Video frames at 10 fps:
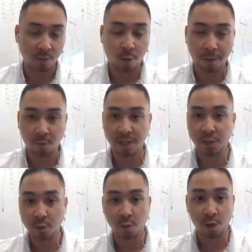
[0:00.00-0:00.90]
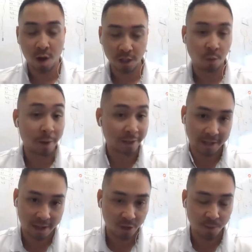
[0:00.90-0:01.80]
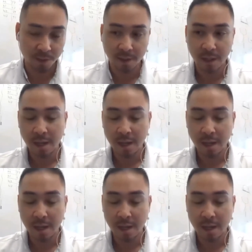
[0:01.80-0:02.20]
when we do launch, we'll make that announcement.